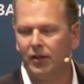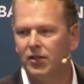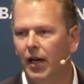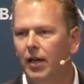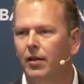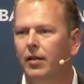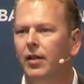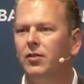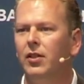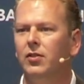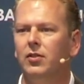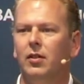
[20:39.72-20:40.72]
state that this
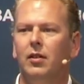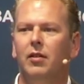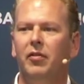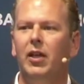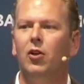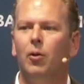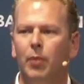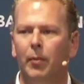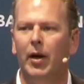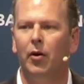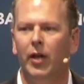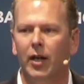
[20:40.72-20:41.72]
is the vehicle
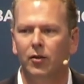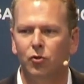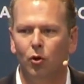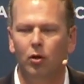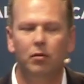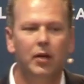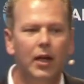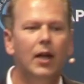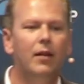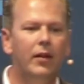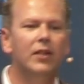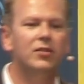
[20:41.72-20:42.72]
primarily in control
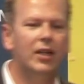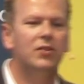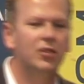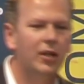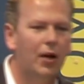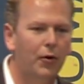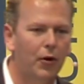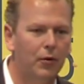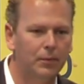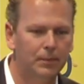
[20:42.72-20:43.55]
in this test scenario.